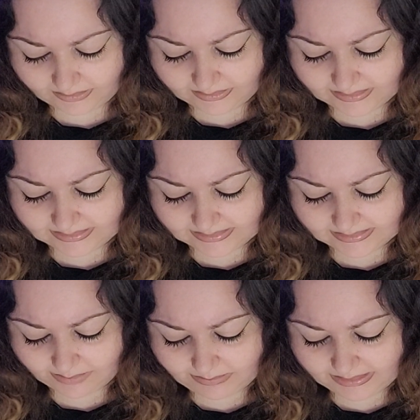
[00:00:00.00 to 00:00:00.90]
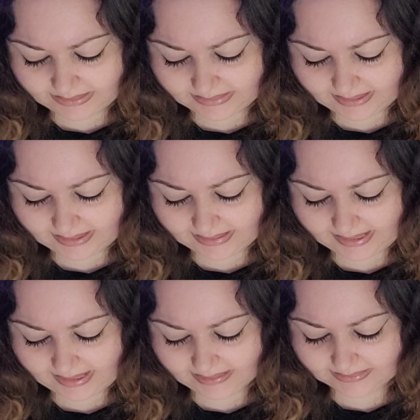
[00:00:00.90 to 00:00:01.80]
This is somebody that
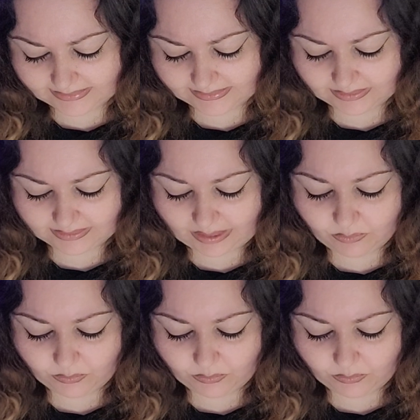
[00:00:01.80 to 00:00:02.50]
has, they, uh,